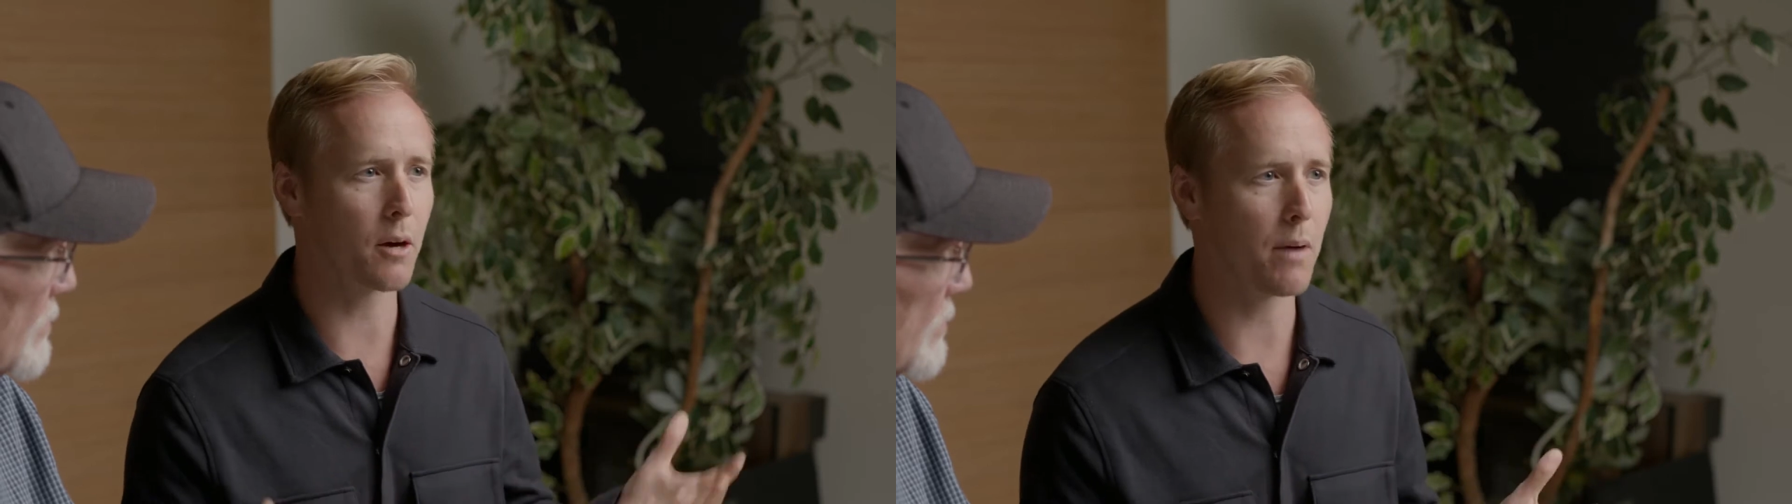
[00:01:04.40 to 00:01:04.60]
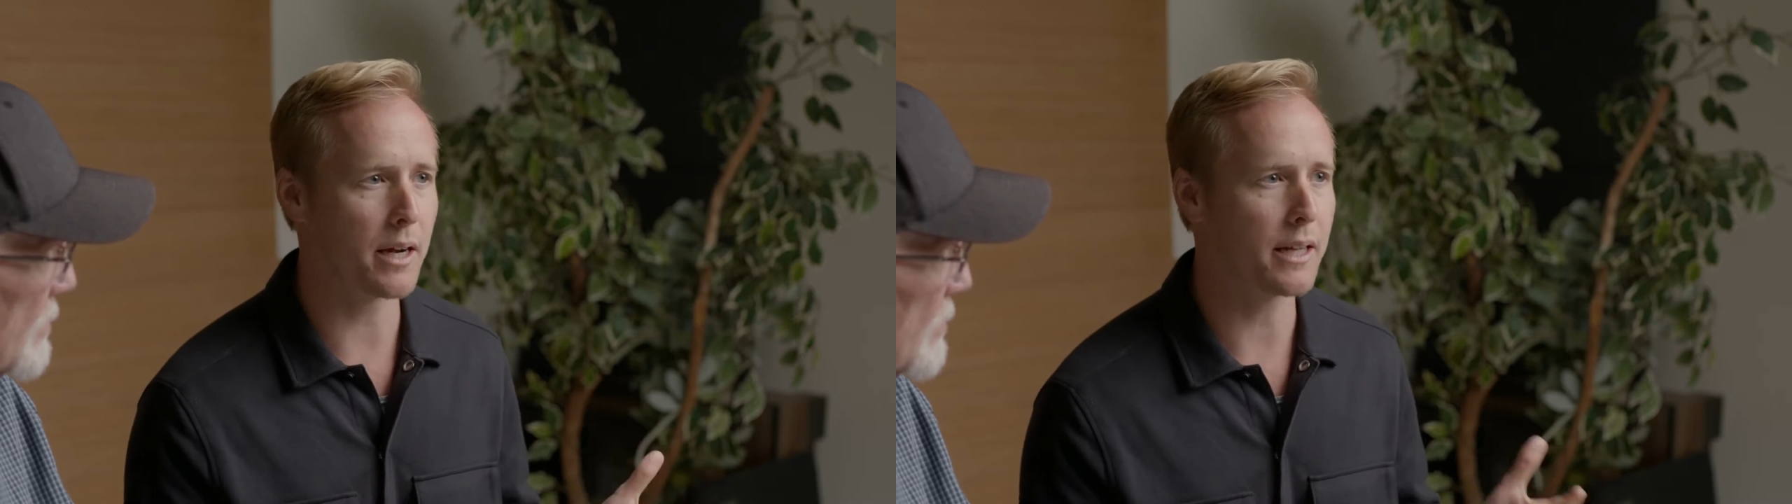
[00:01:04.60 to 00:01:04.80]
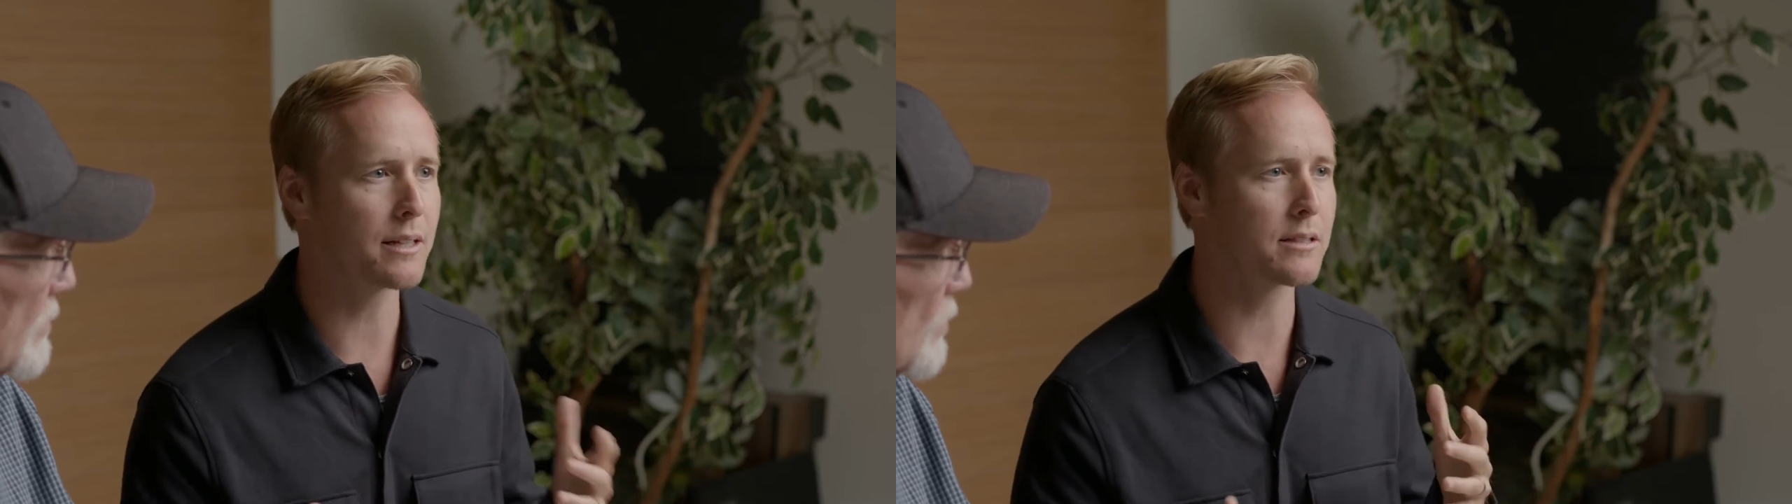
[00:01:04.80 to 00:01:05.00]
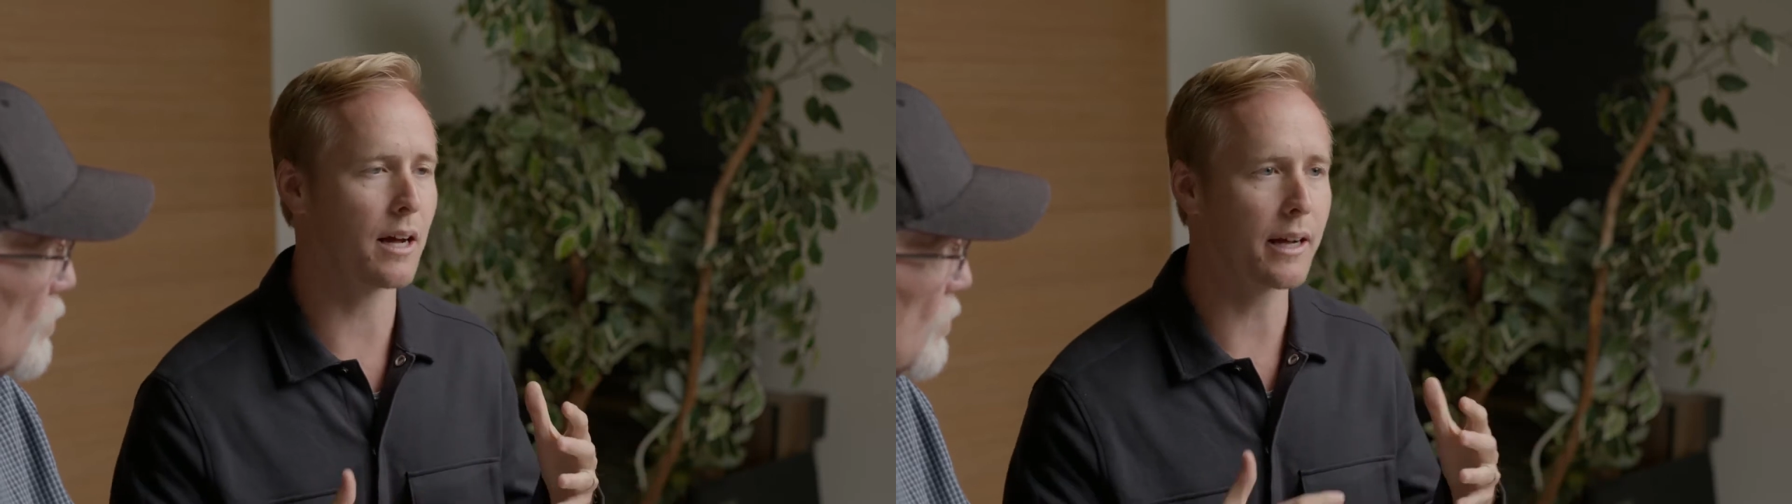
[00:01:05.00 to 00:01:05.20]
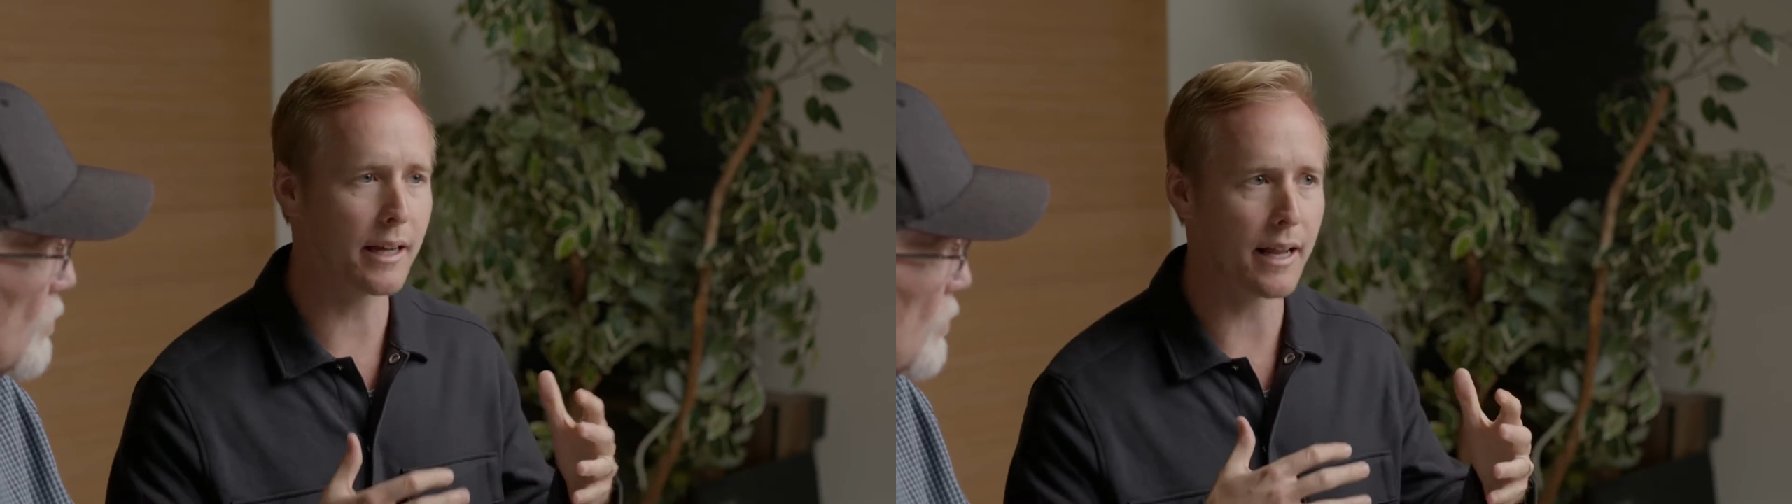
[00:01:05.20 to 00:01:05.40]
our money because
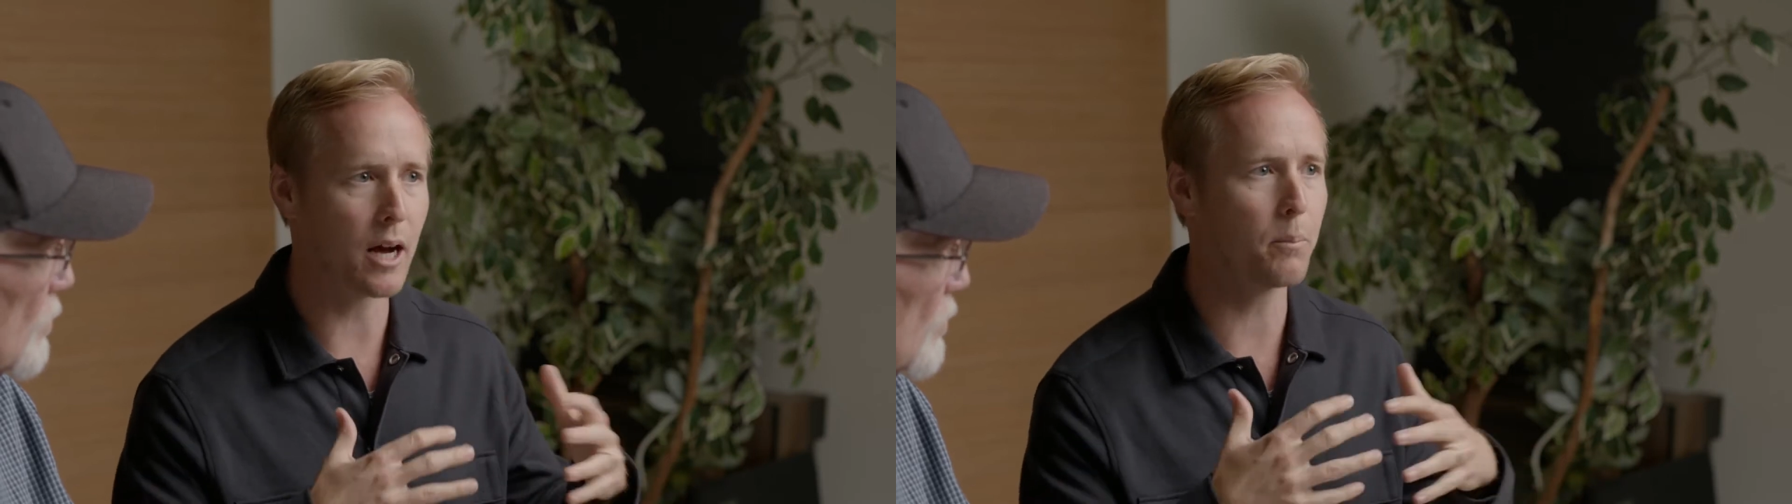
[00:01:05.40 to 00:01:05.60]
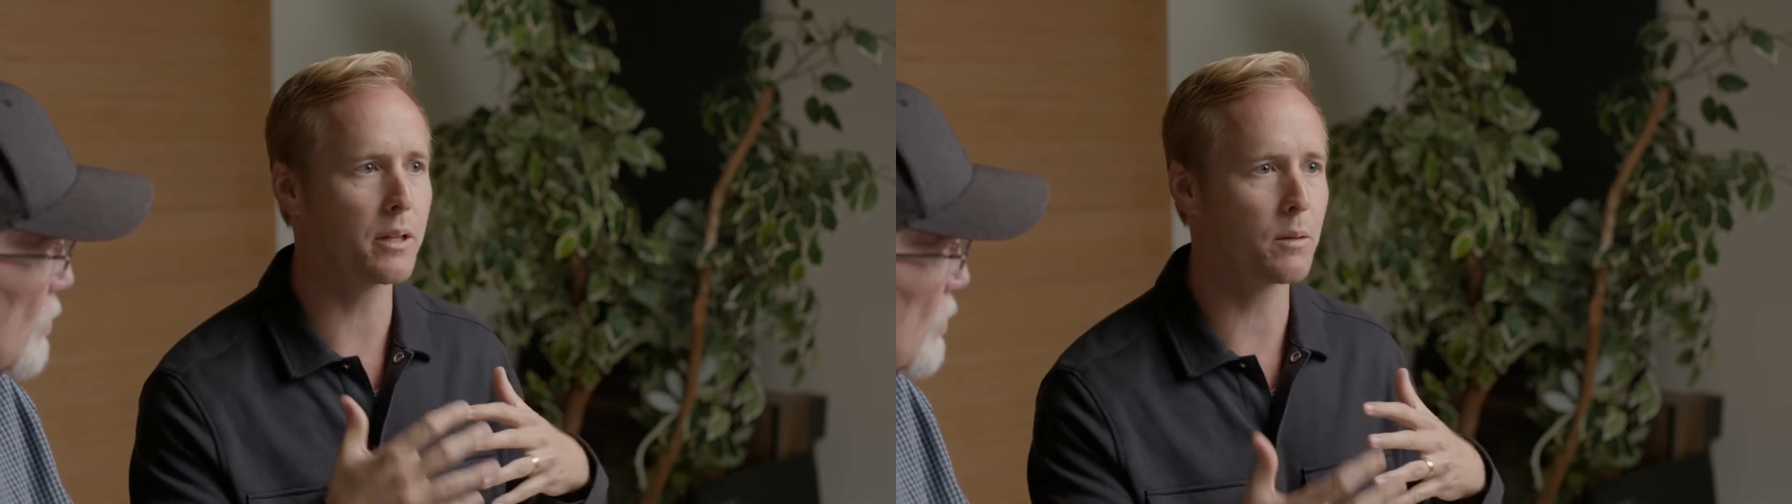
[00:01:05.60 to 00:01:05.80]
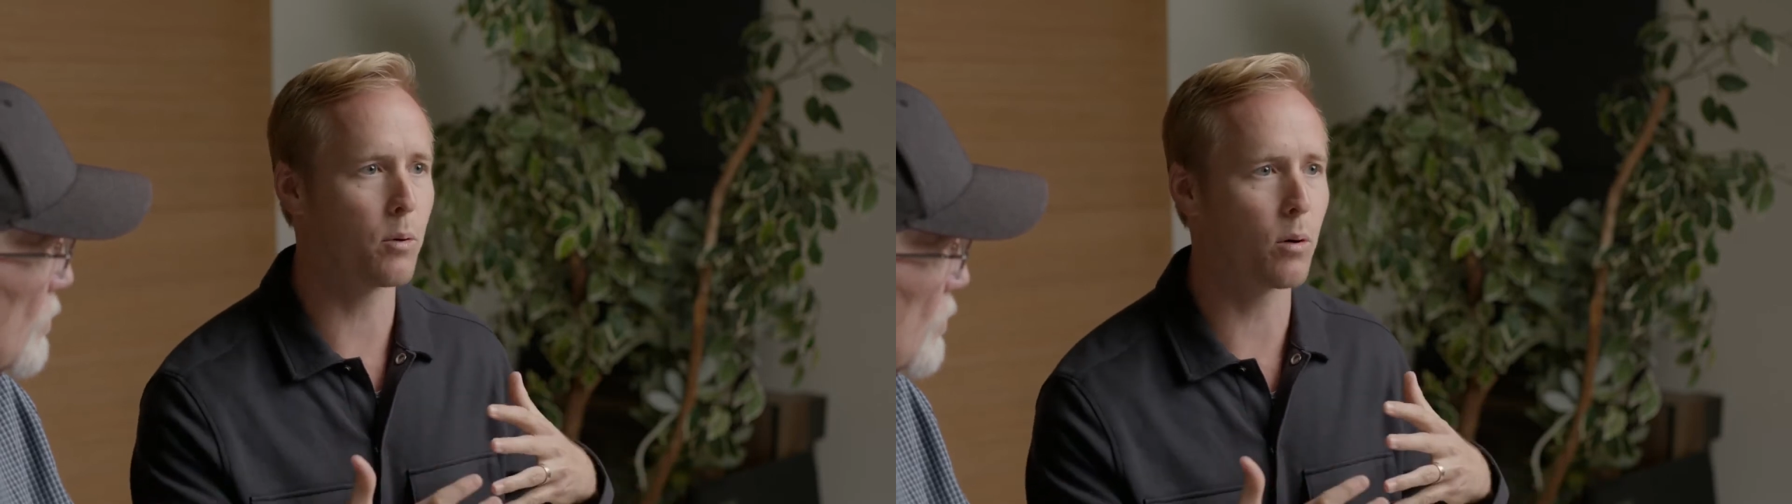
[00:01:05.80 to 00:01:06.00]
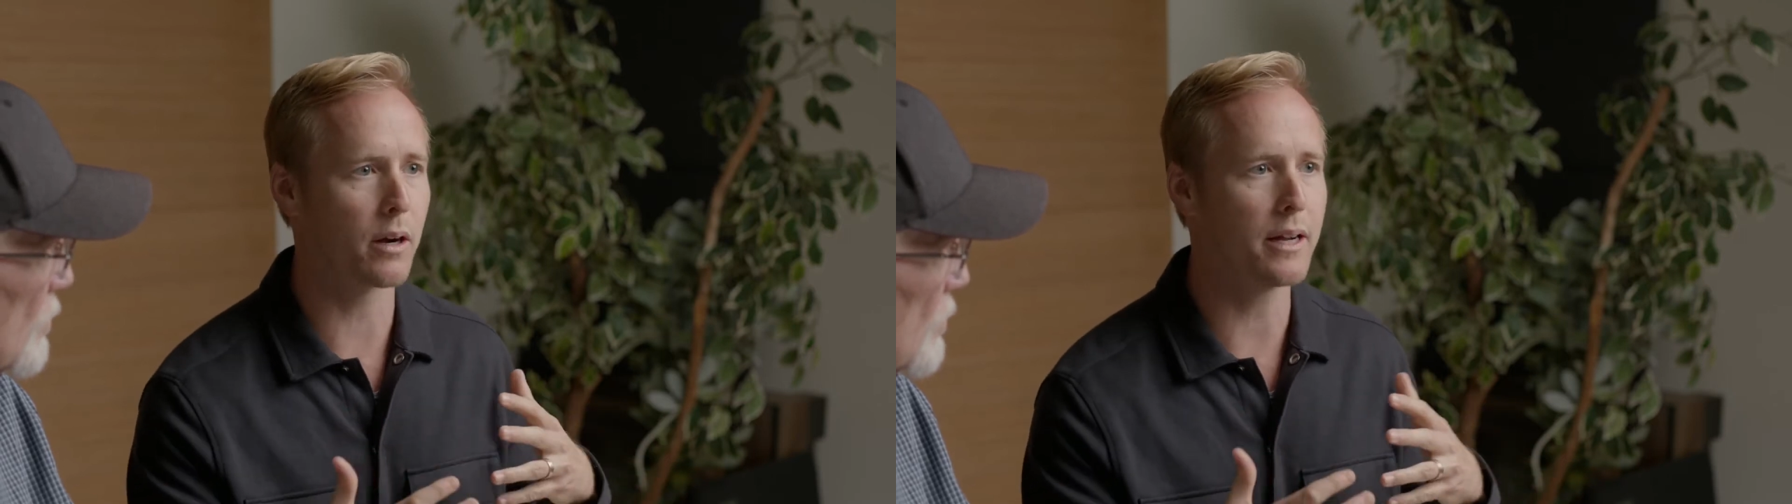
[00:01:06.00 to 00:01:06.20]
again helping the poor